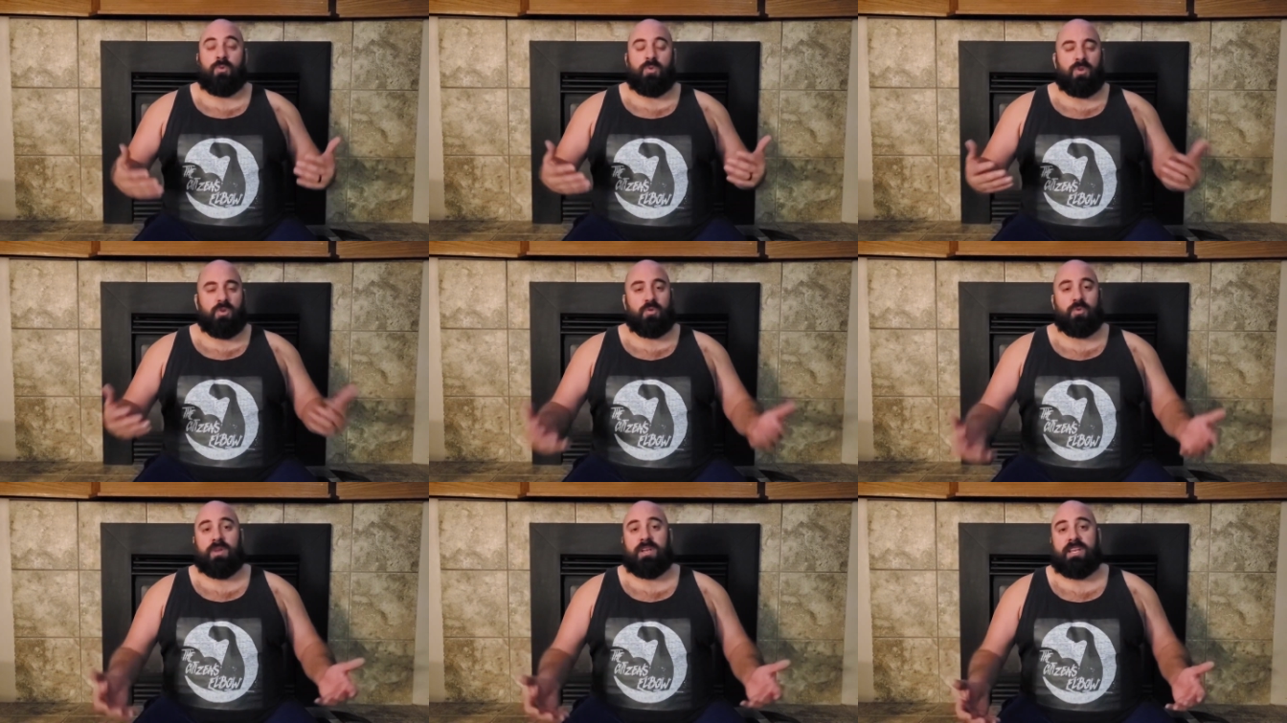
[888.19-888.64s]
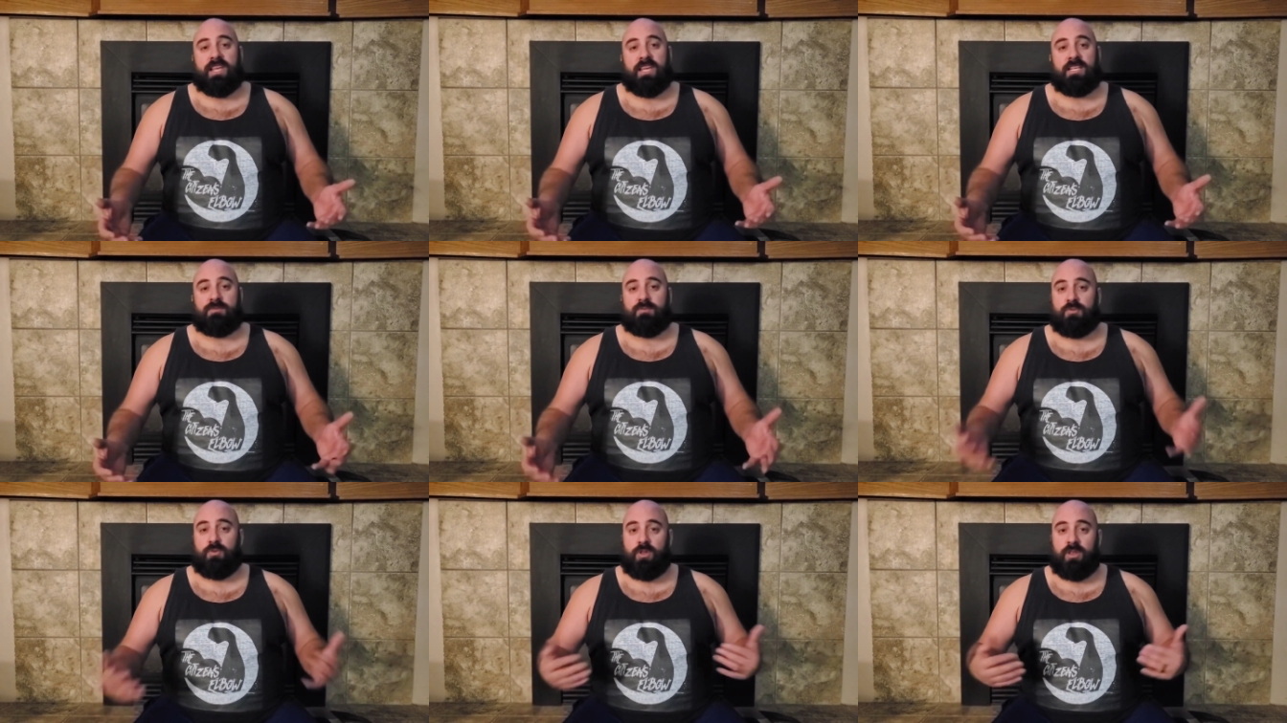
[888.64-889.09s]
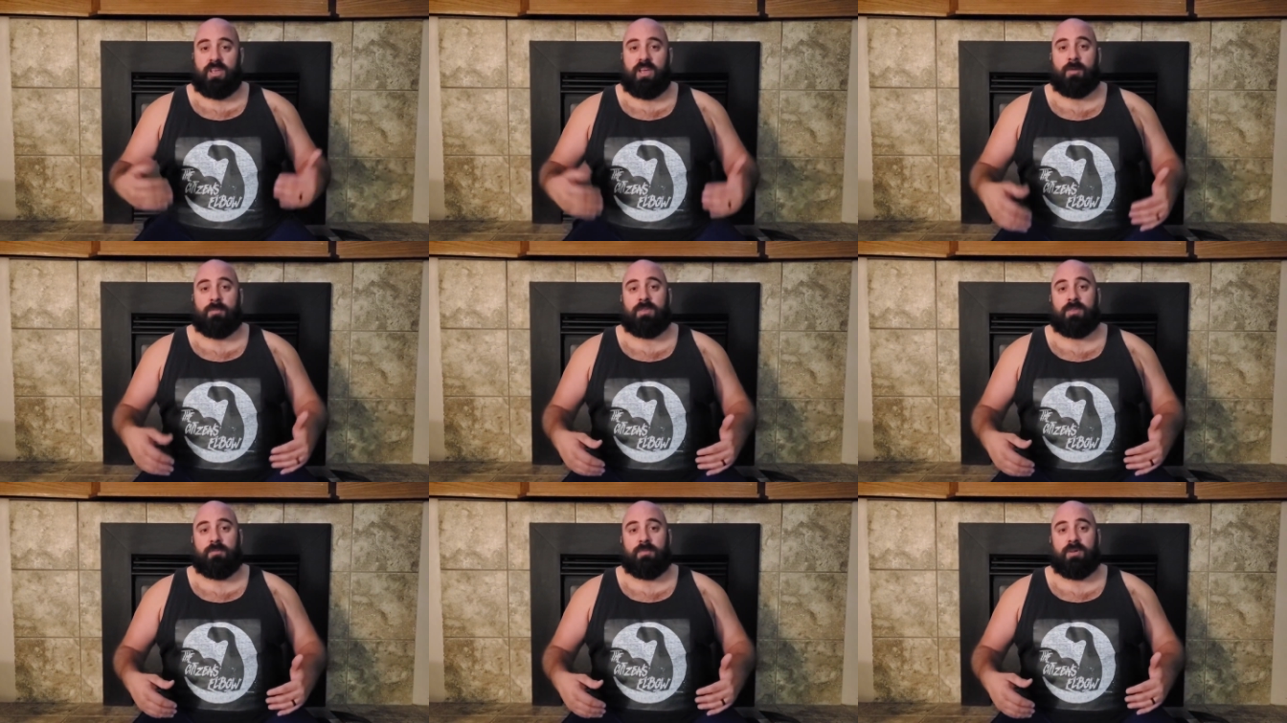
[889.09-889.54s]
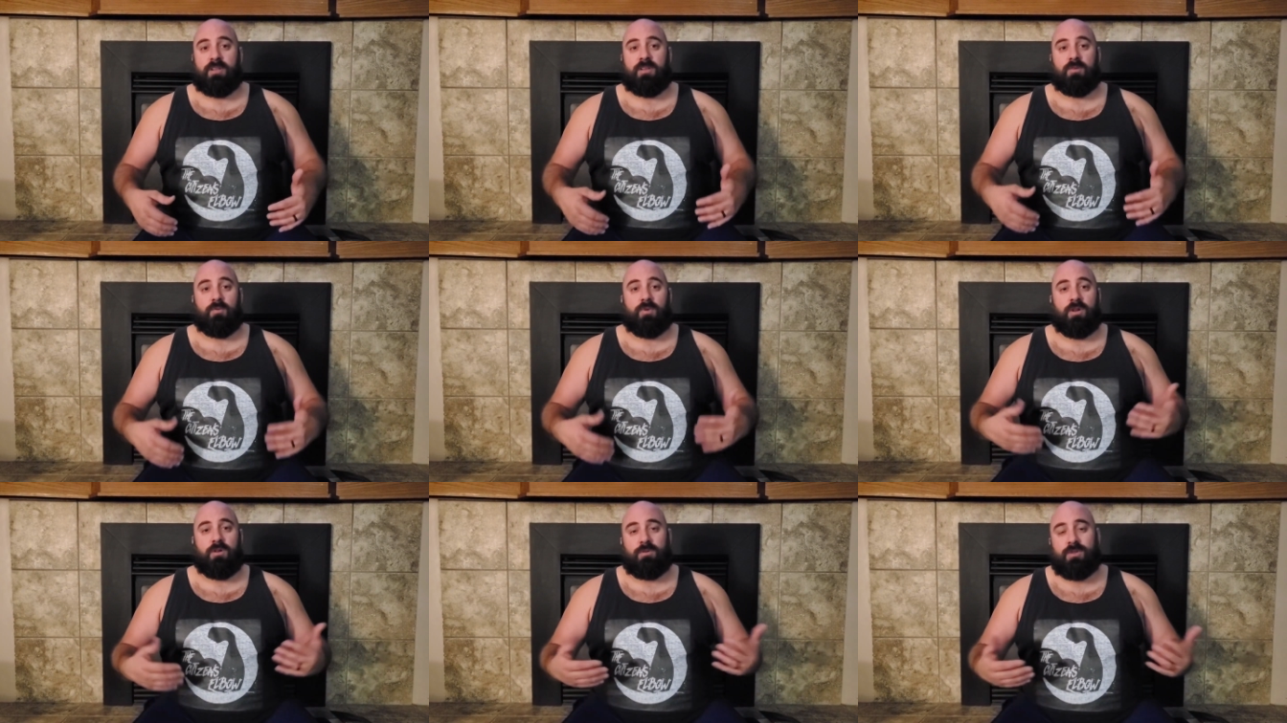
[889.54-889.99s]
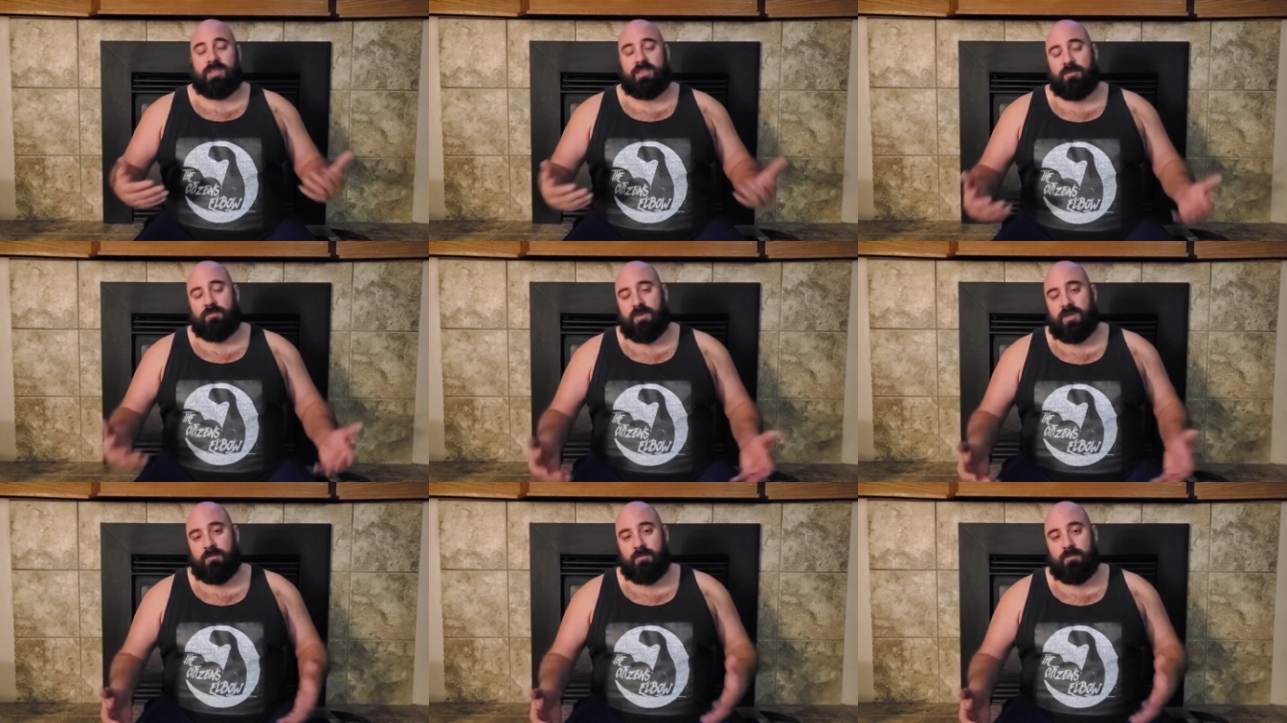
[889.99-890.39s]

We would greet kids before they come in the building. We don't let them